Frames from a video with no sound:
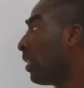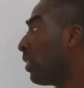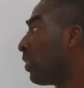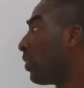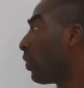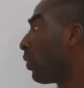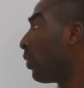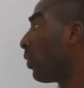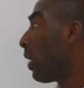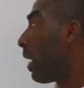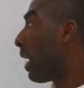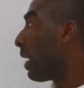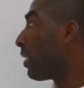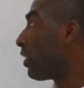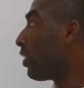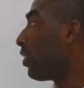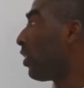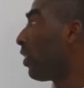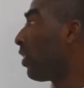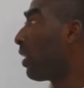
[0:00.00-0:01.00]
So
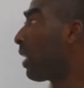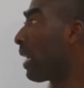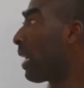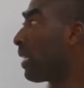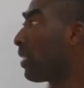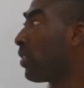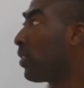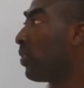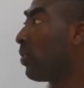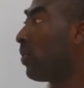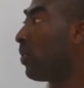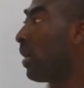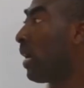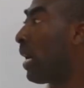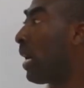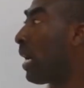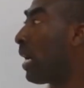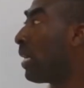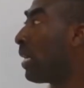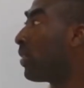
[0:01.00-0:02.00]
as young as you
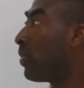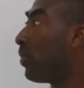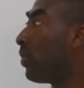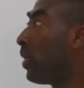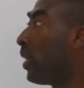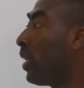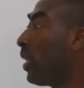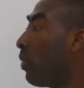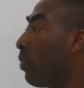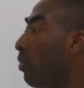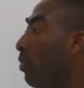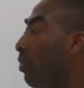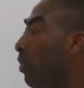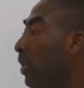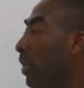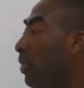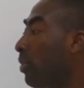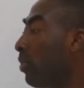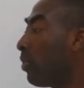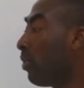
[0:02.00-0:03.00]
are, today we're
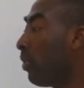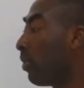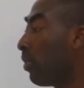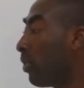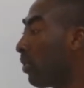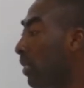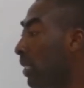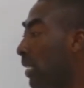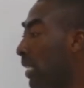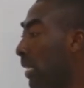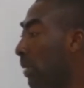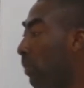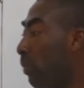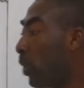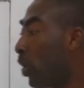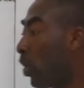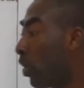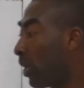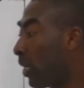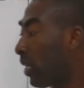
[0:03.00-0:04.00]
going to use the
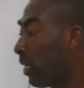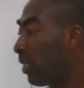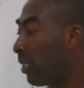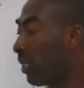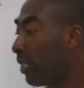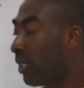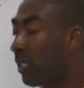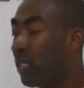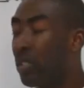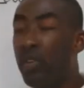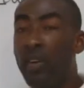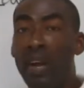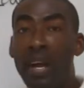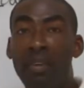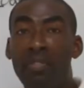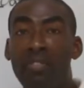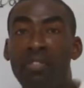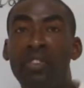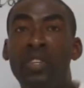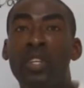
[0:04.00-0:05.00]
block
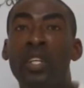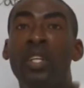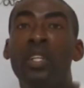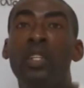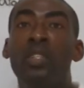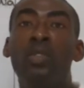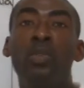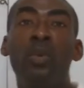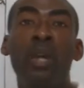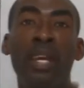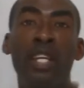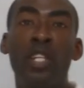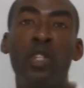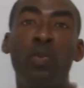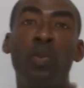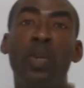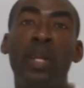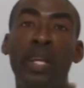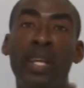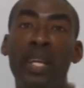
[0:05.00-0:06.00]
graph to
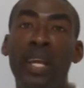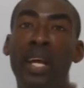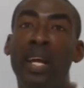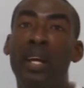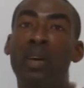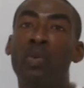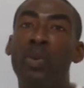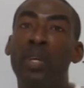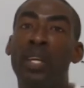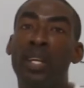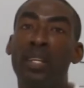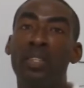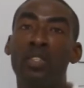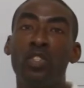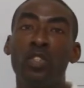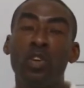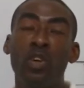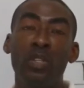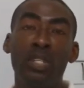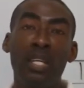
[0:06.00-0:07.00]
explain how we can
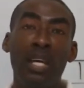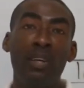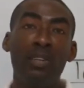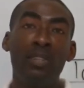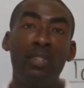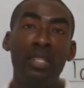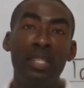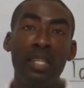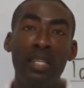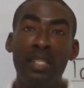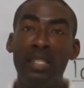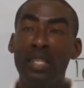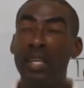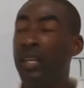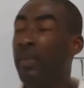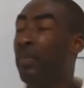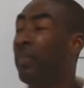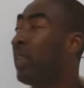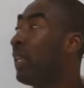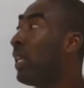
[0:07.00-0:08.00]
sort out
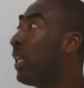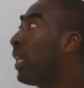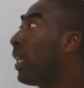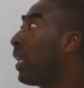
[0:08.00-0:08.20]
data